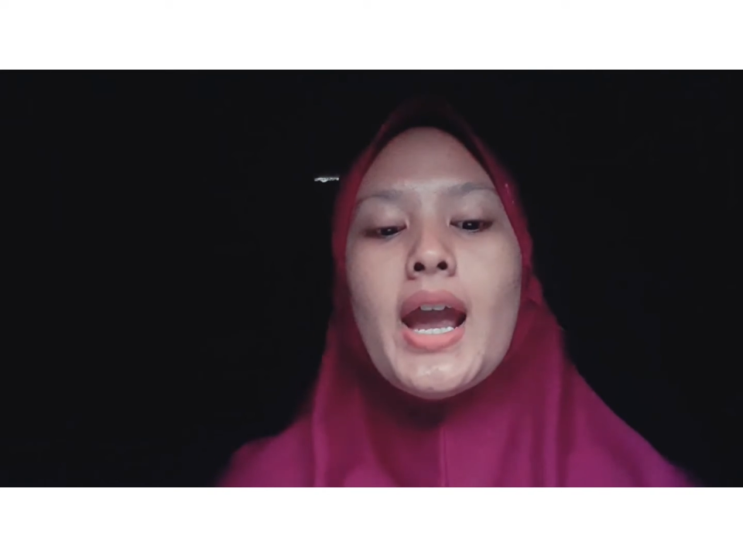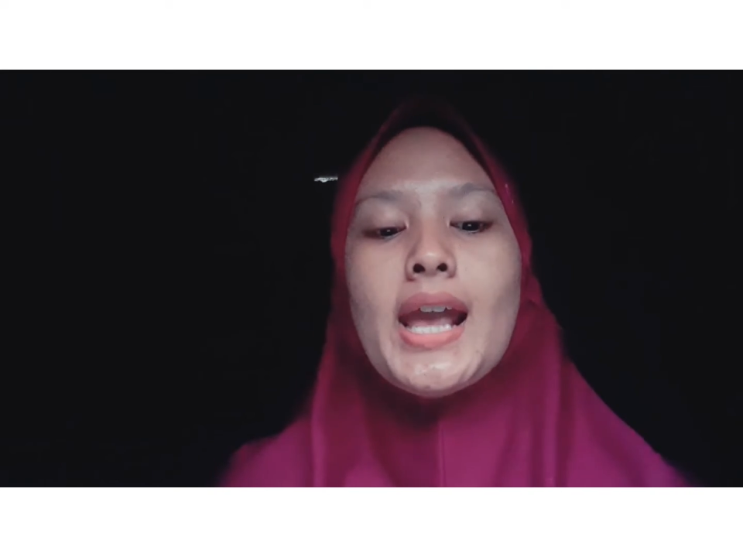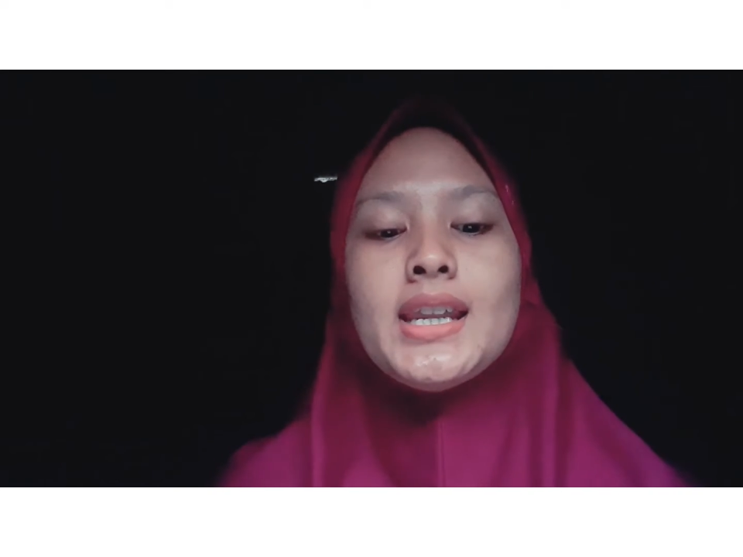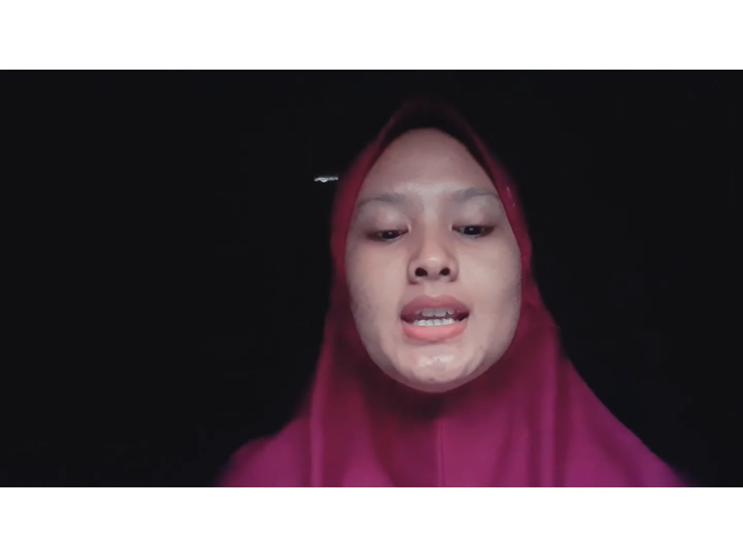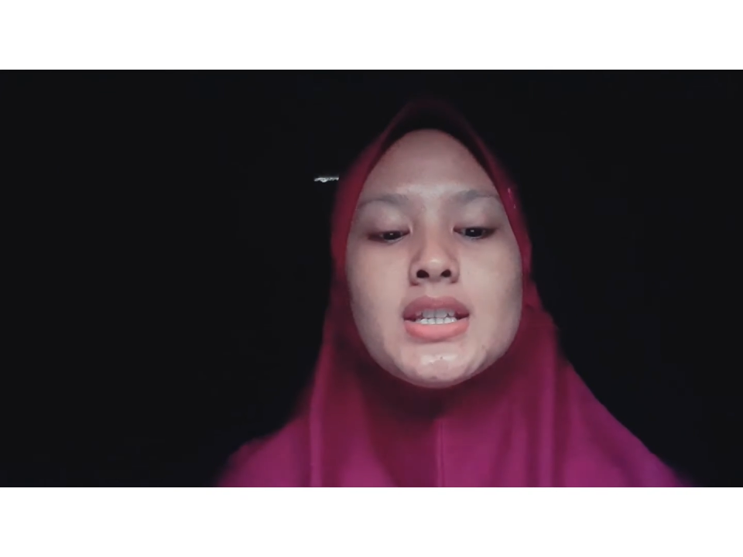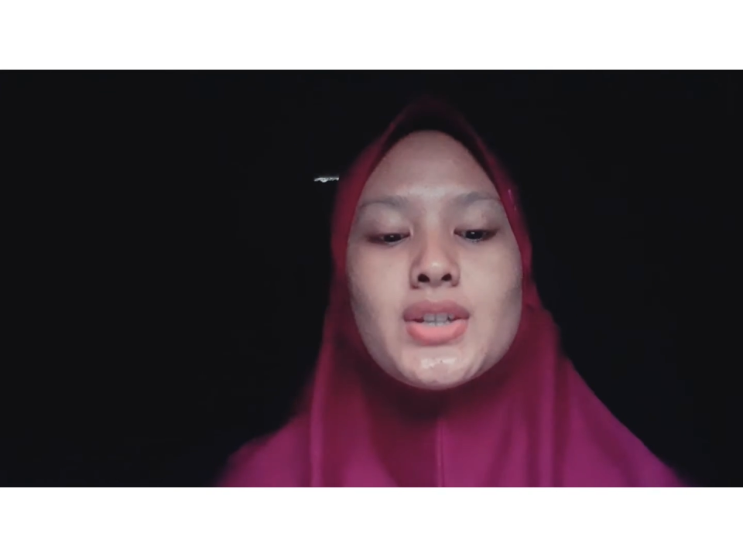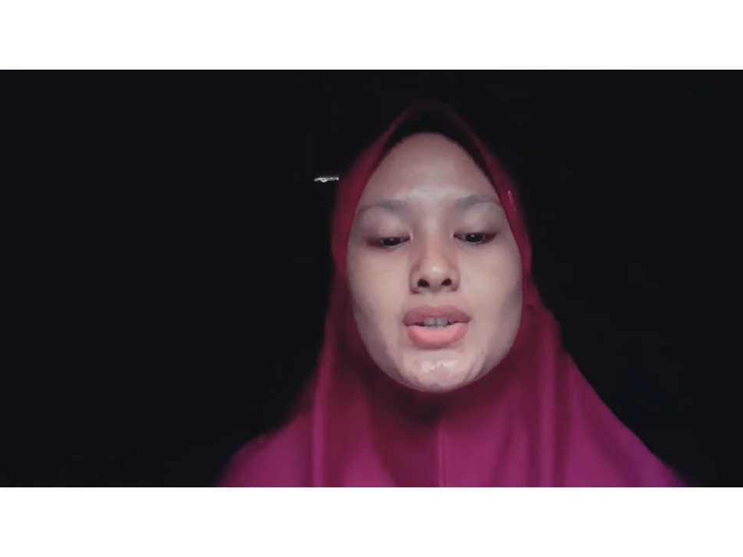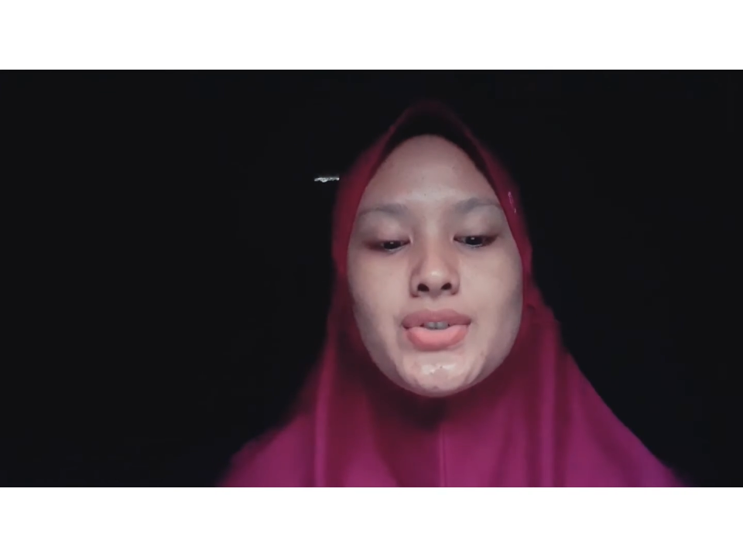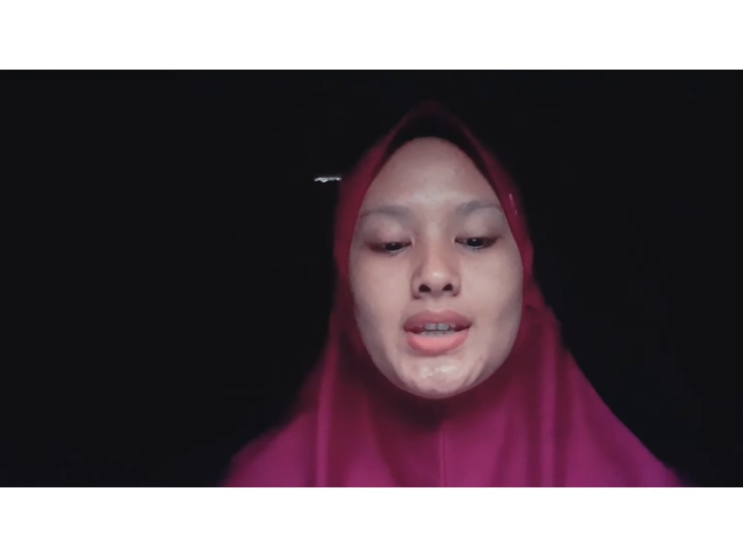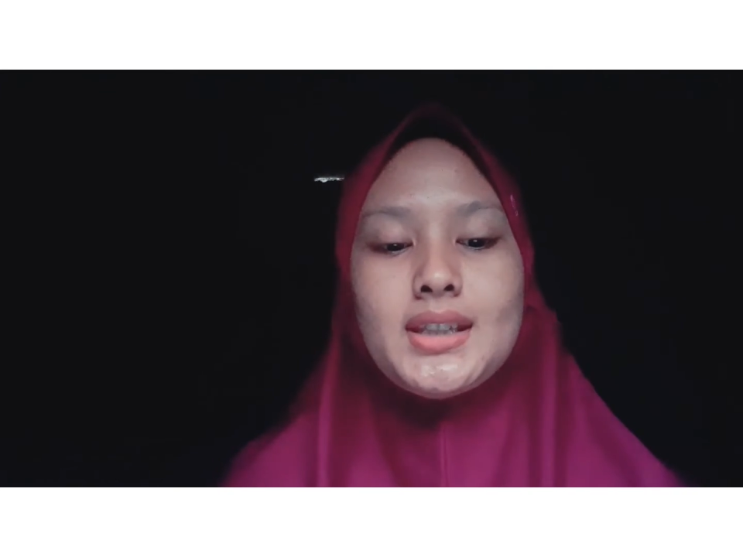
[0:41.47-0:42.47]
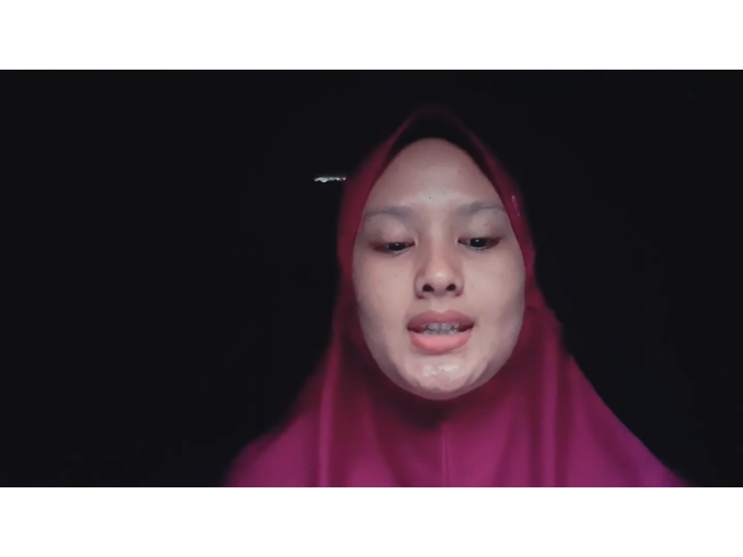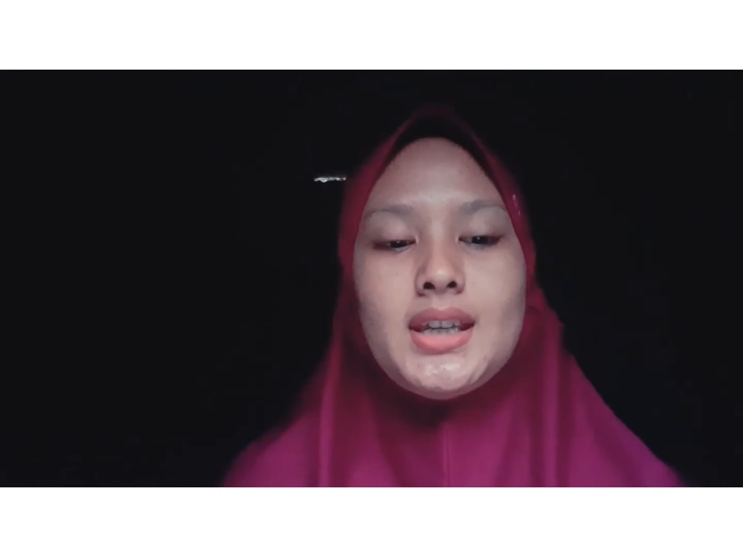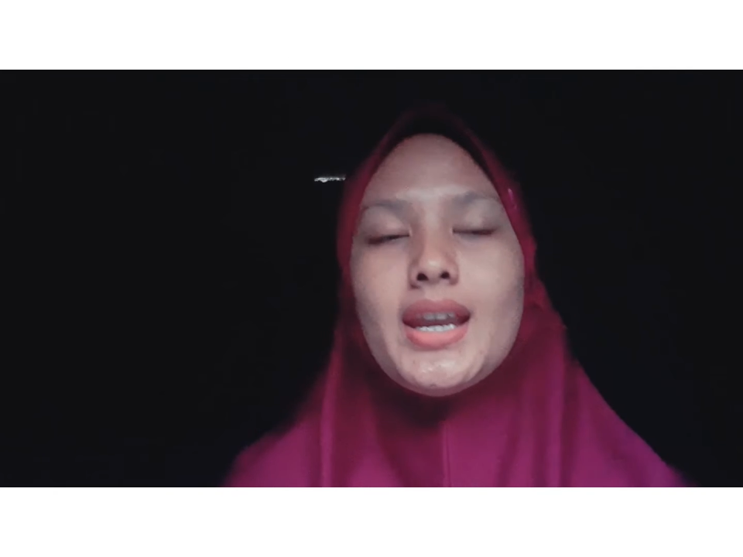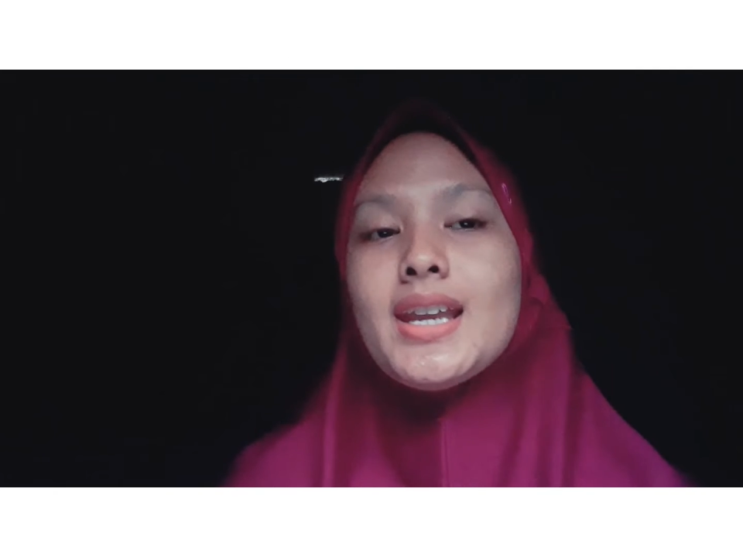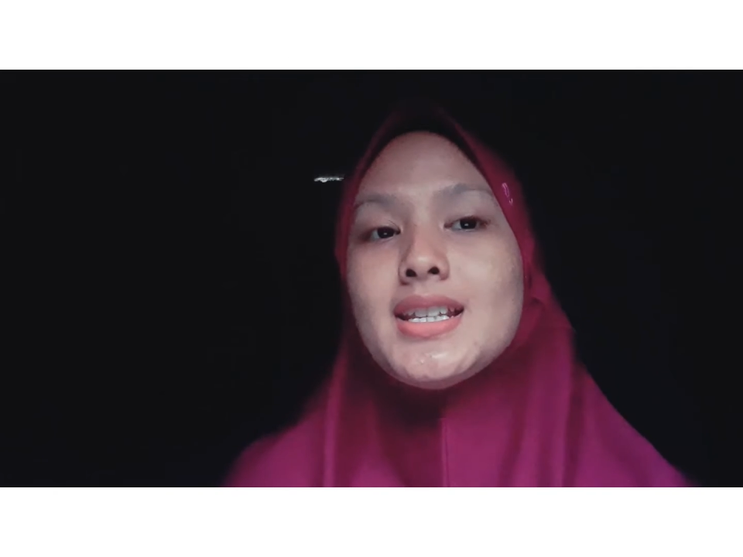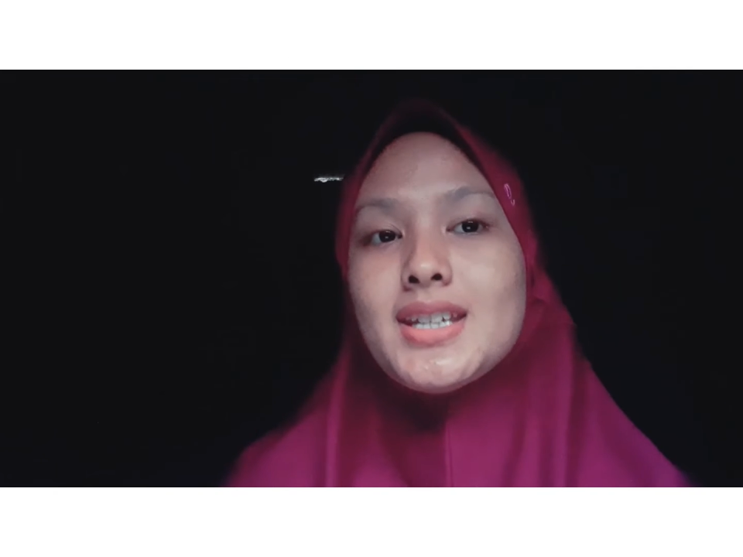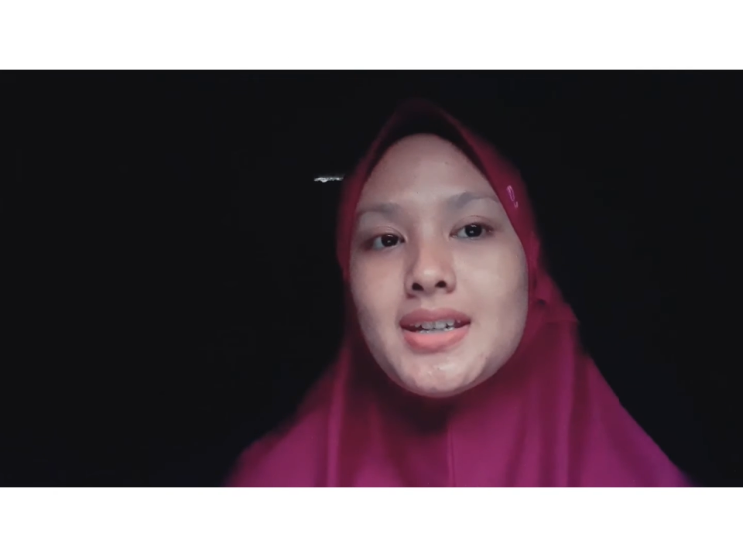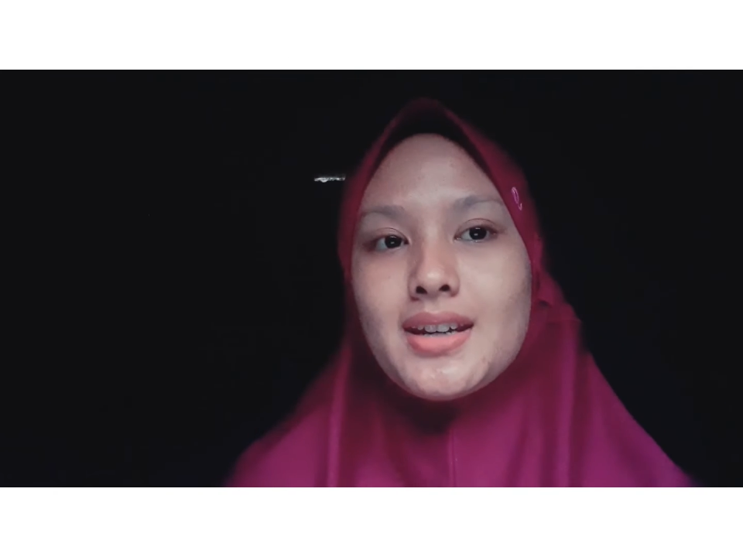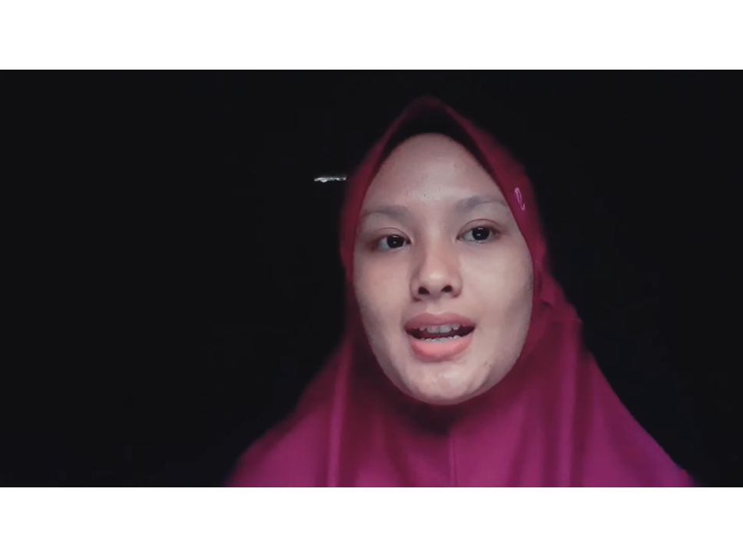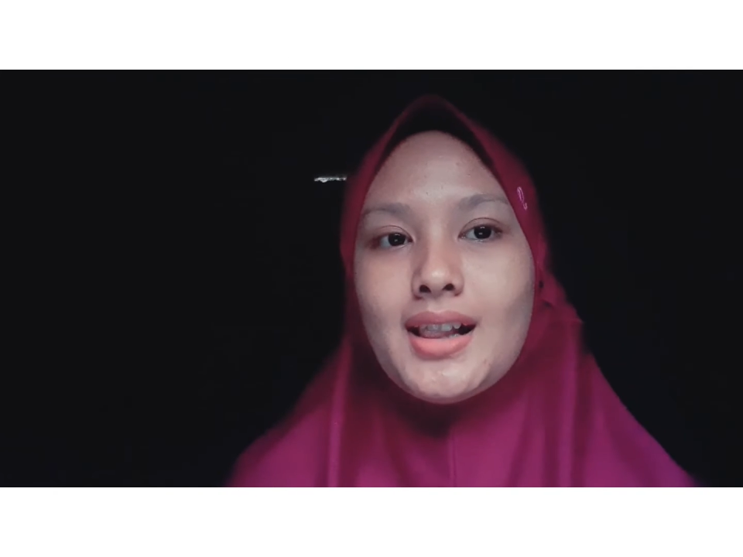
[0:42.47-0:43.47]
and in society in
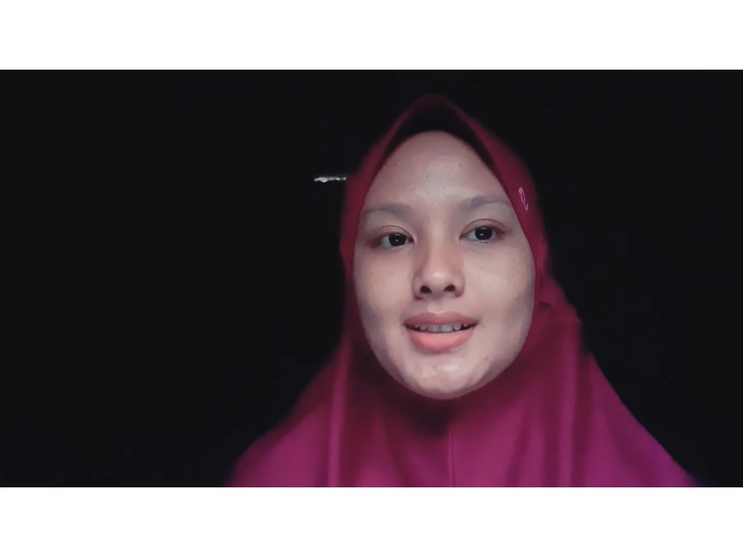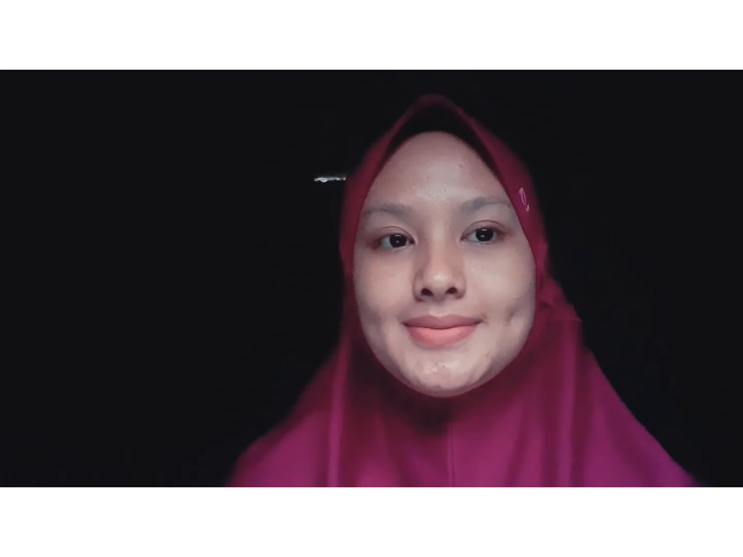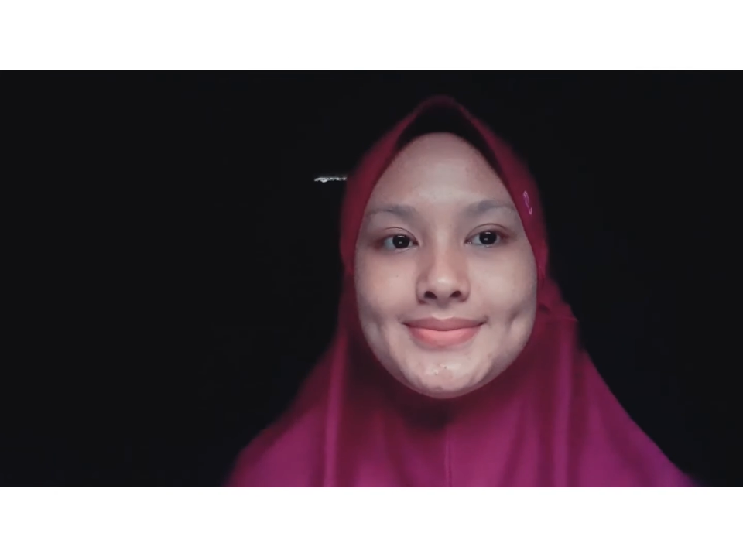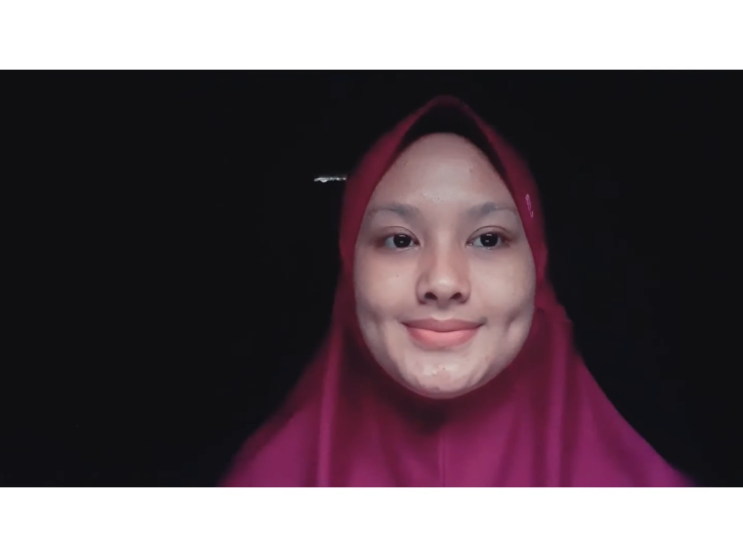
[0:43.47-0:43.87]
general.